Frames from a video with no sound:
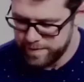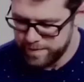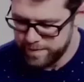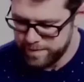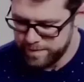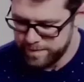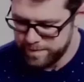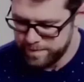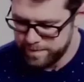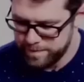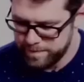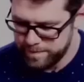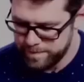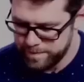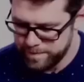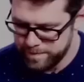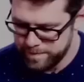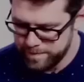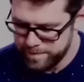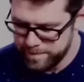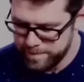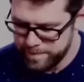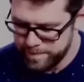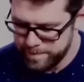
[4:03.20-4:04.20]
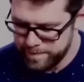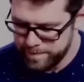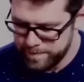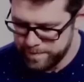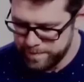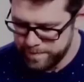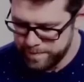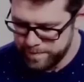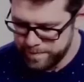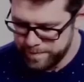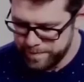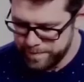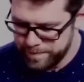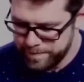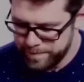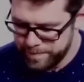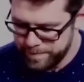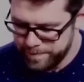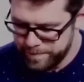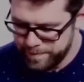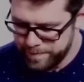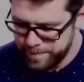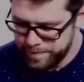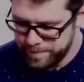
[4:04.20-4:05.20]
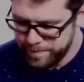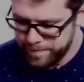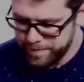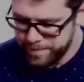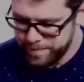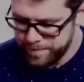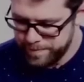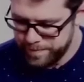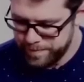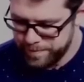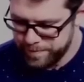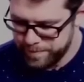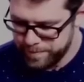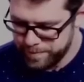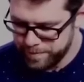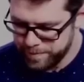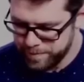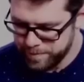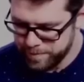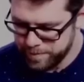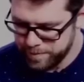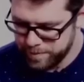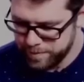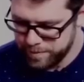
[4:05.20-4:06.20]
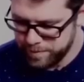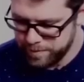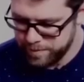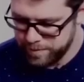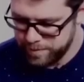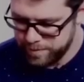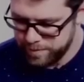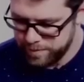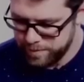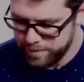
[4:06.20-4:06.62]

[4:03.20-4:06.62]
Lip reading: No words are spoken by the person on screen.